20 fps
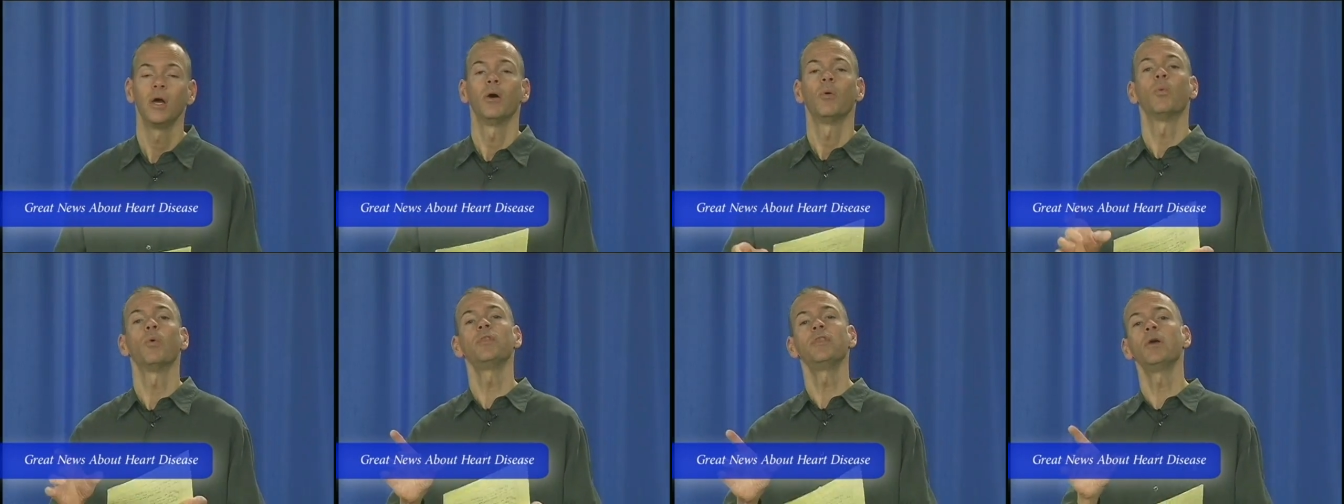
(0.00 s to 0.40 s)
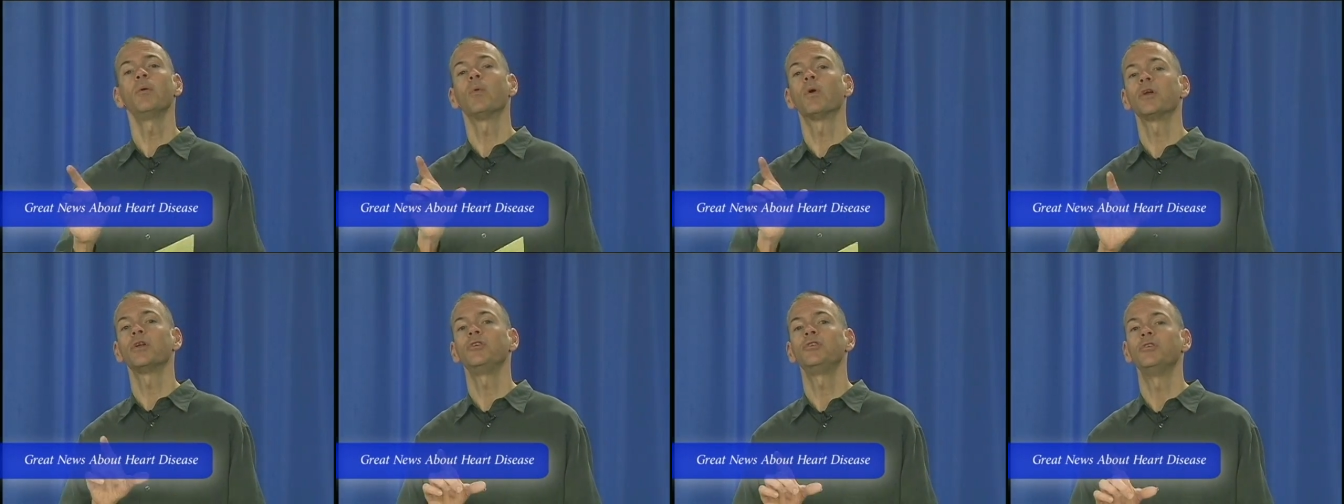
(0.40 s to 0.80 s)
What they
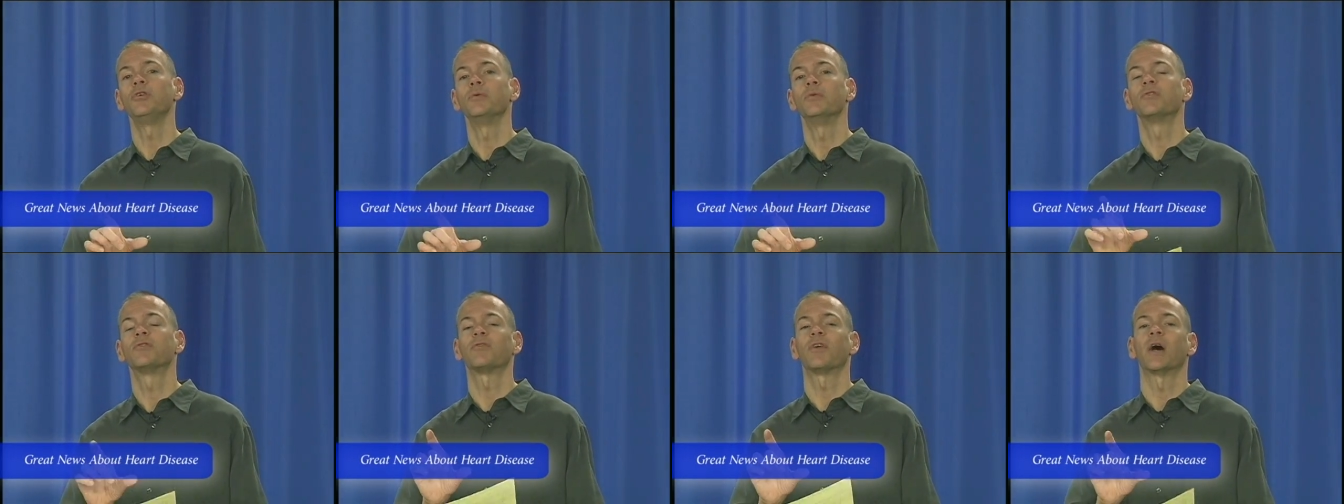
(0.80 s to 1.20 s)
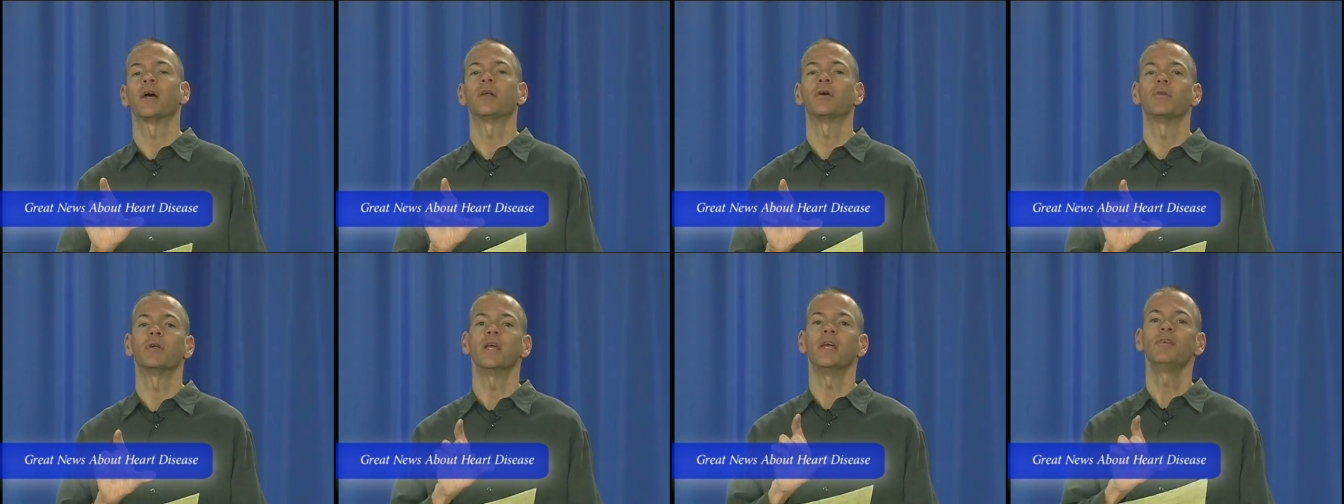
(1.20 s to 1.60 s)
wanted to do is find
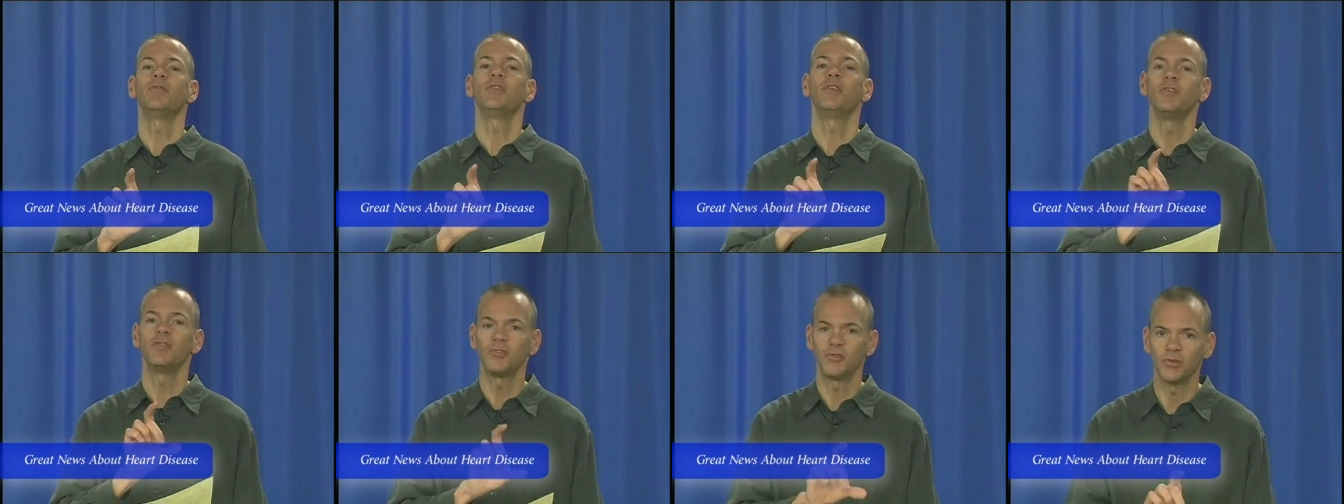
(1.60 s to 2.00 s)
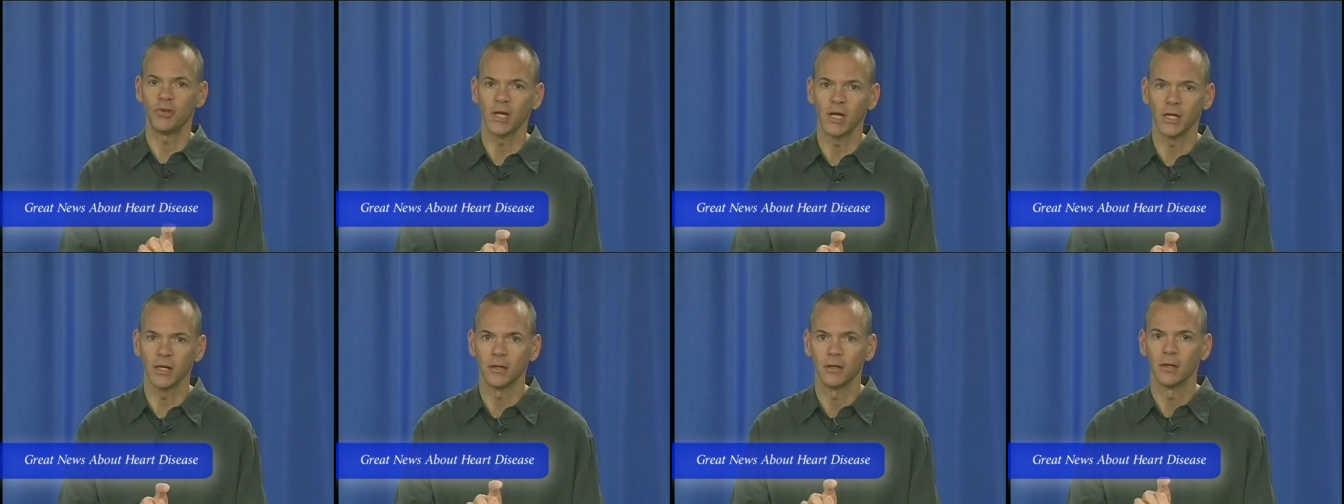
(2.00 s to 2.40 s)
out if this
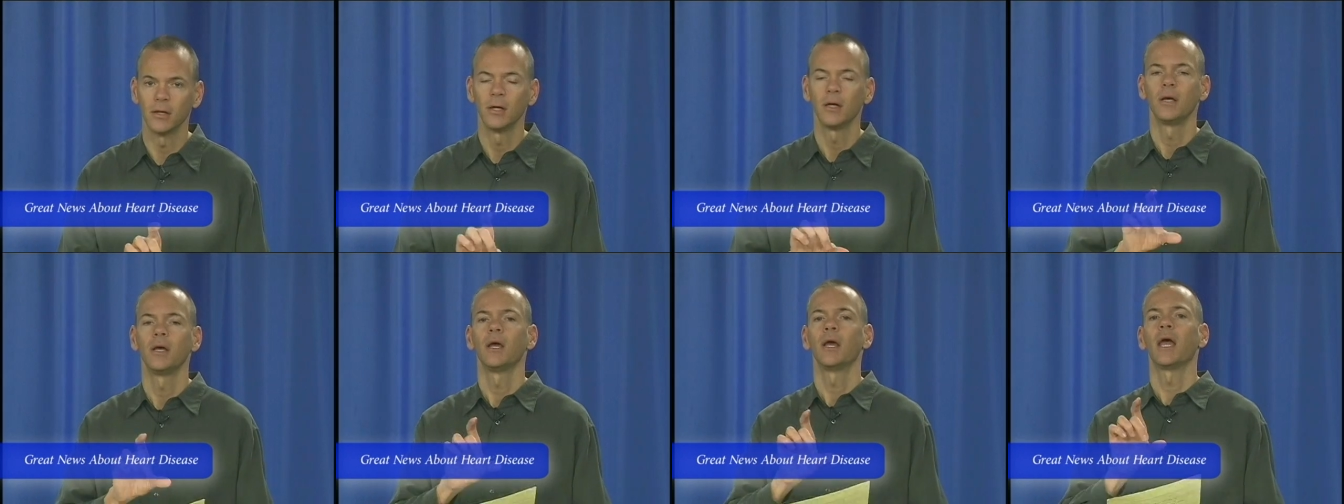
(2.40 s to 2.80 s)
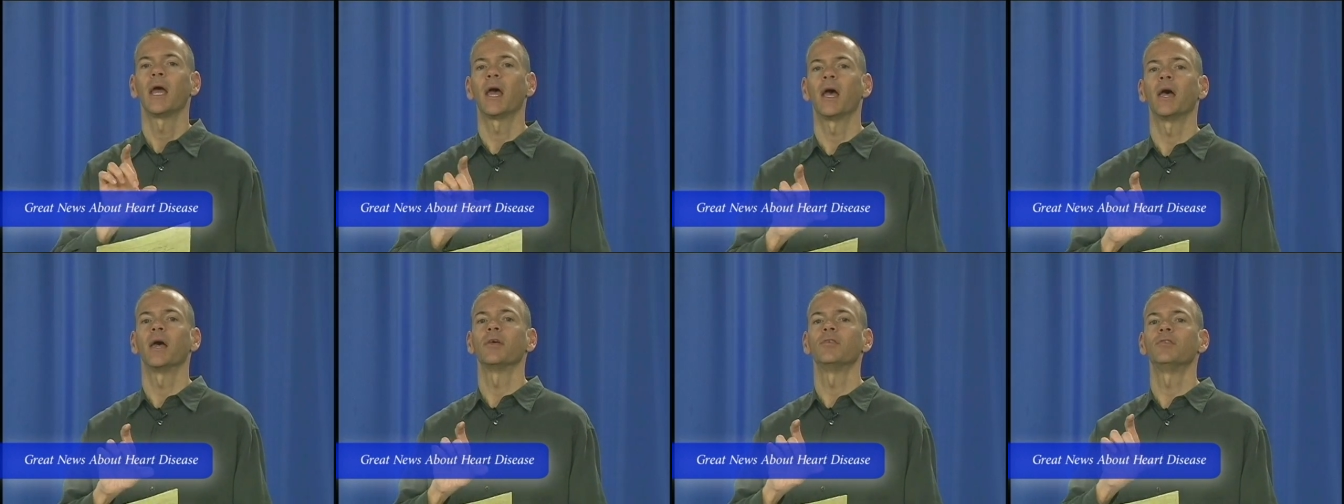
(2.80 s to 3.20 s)
gene
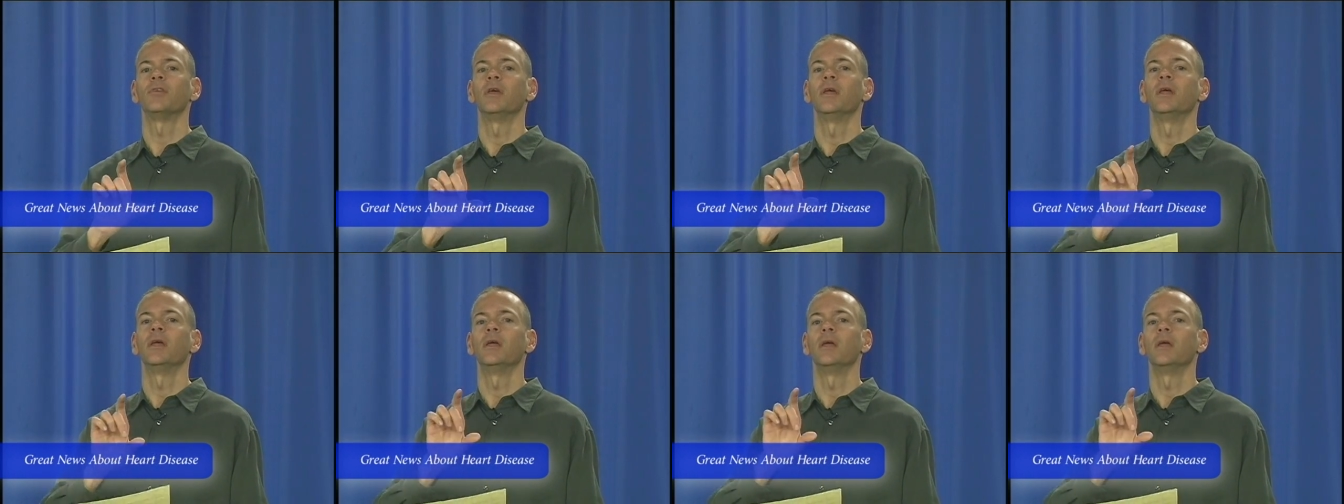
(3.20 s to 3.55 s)
has